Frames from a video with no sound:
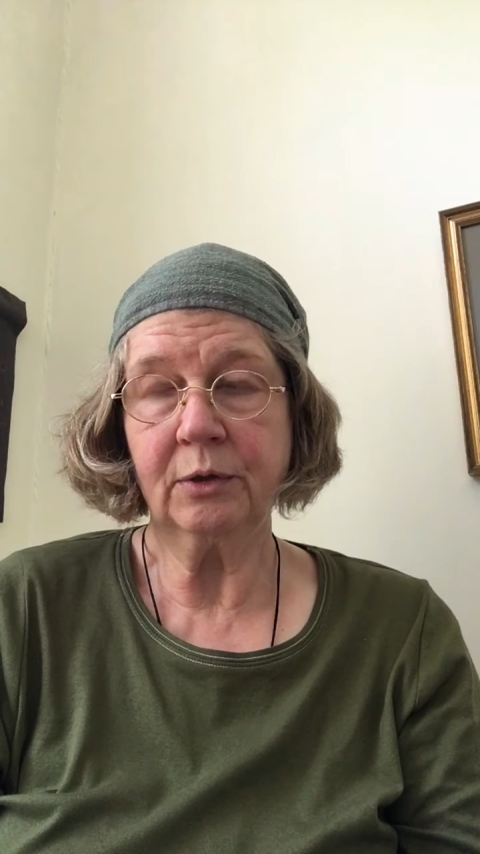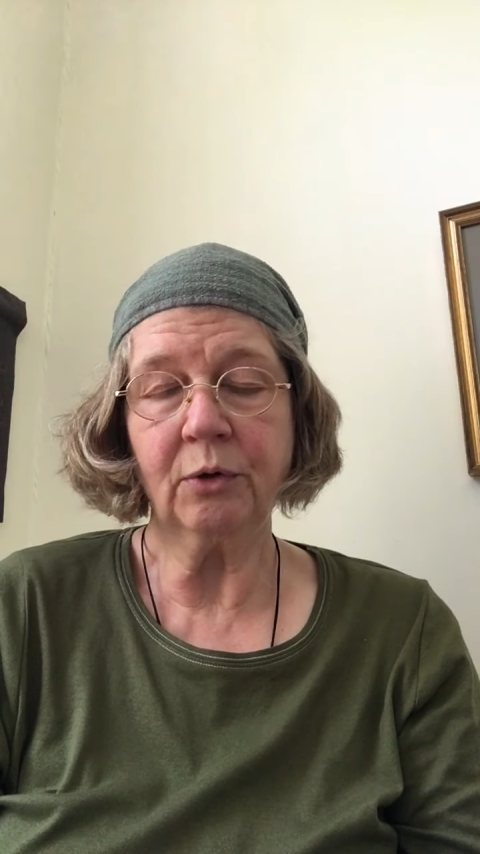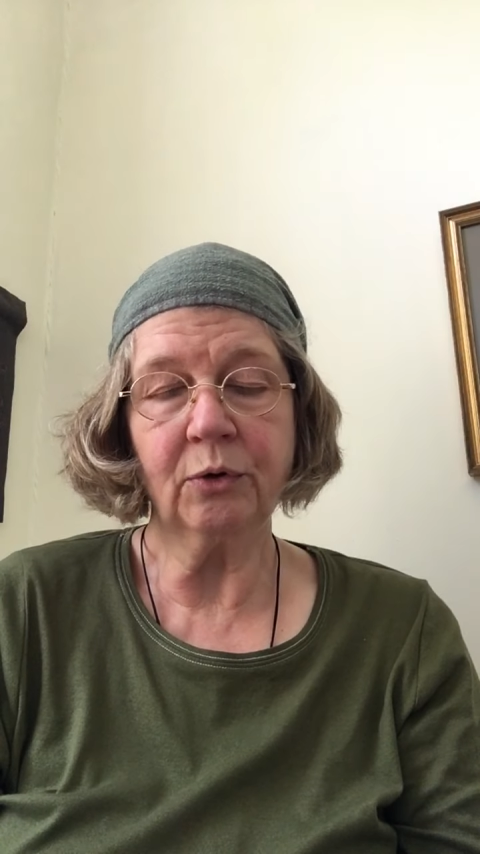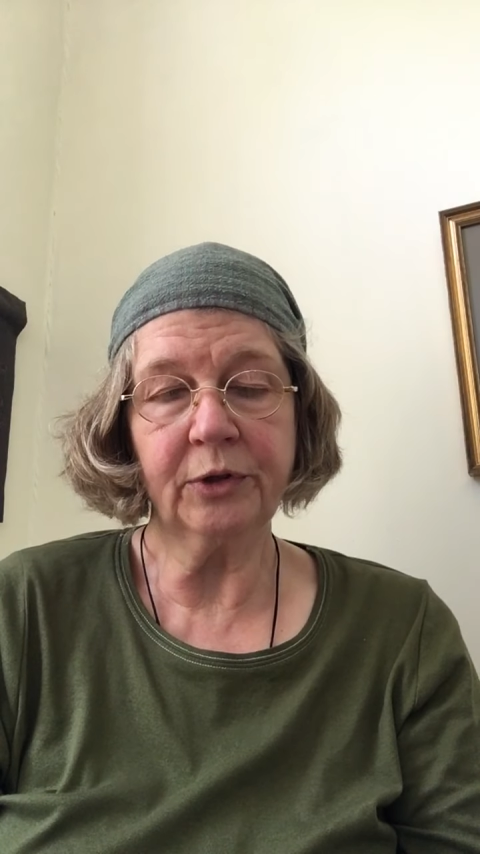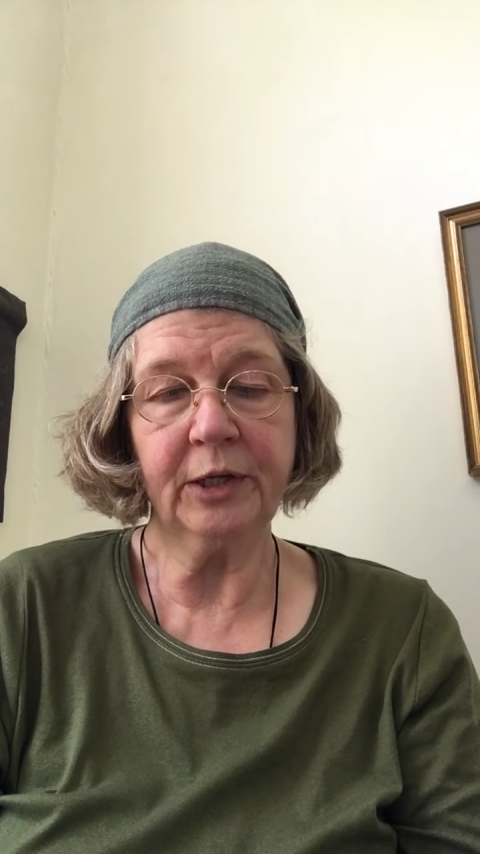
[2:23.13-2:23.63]

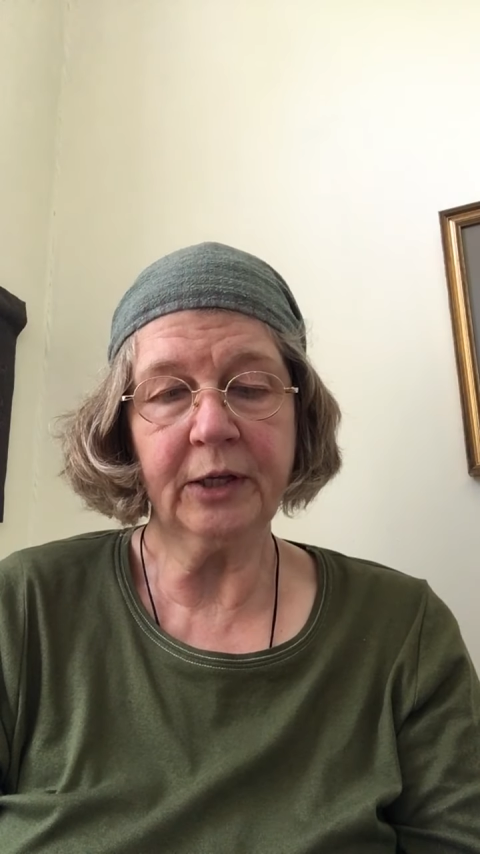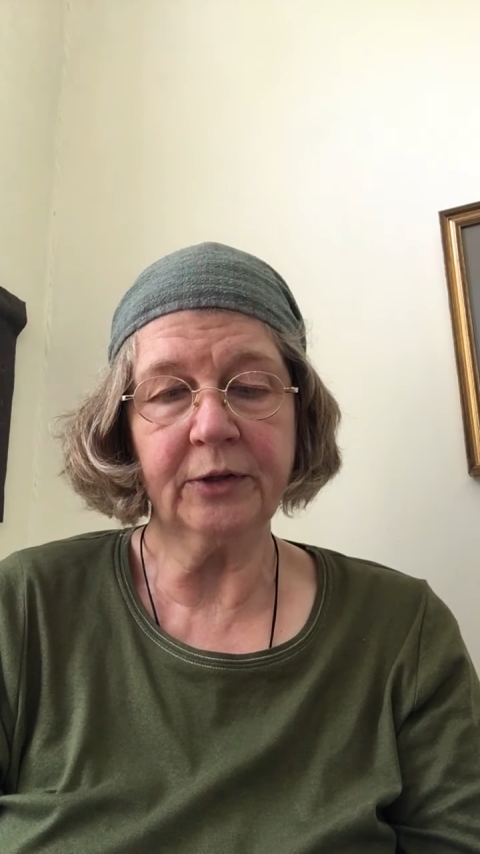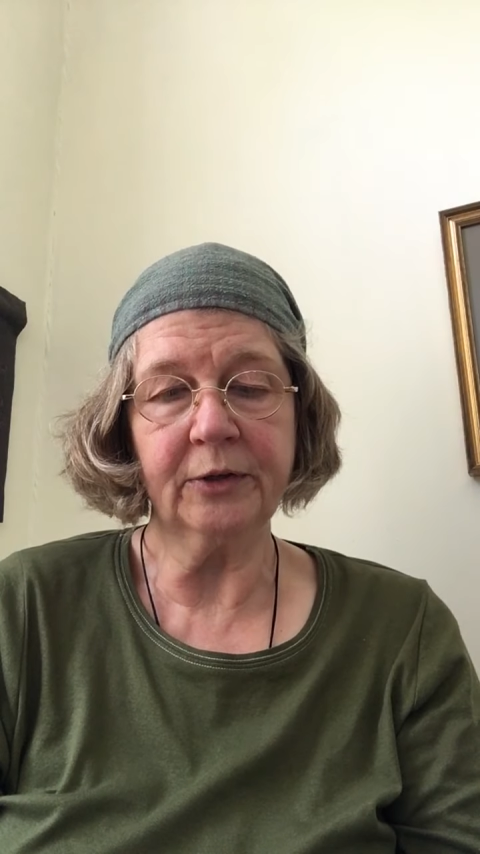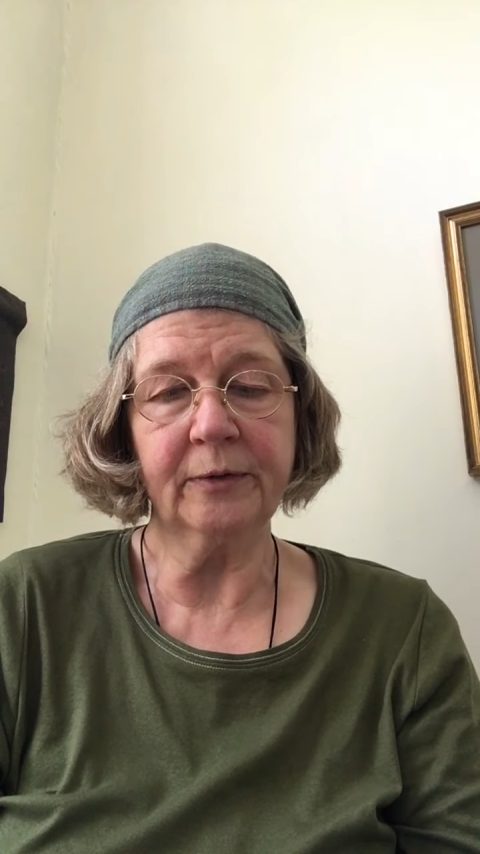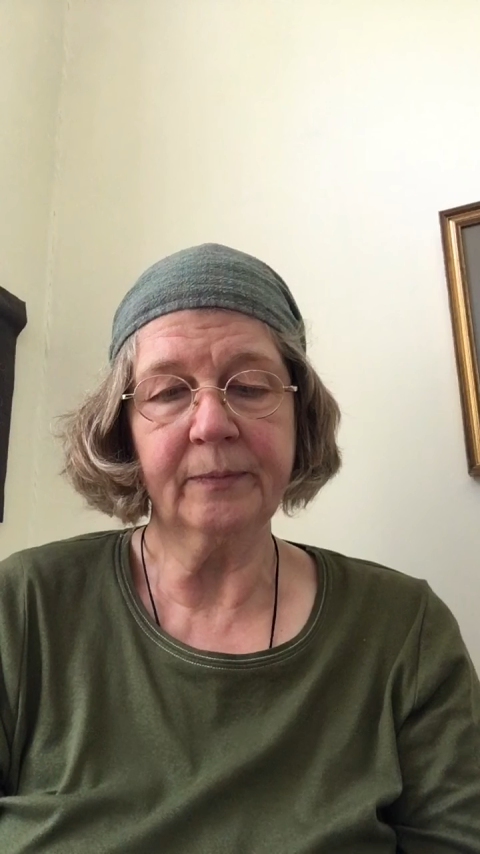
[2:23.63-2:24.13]
or the other.